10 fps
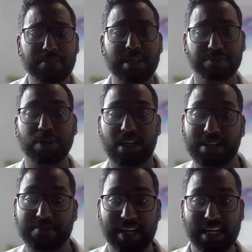If we look
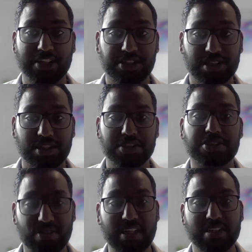at financial
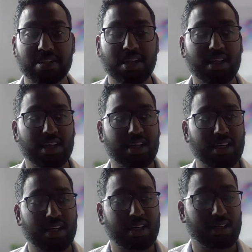constraints,
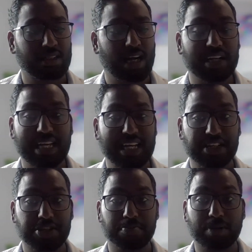are there any
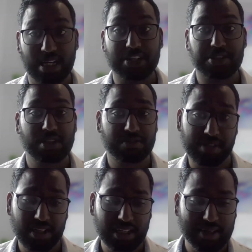supranational
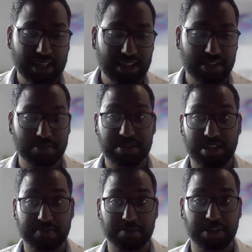funding mechanisms,
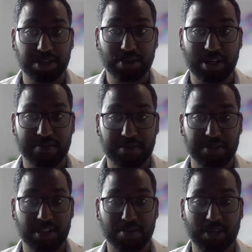say from the UN, from
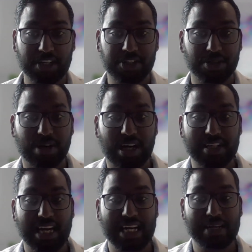the WHO? Are
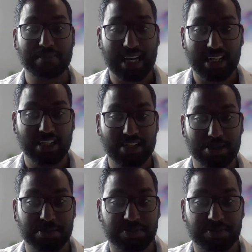there any mechanisms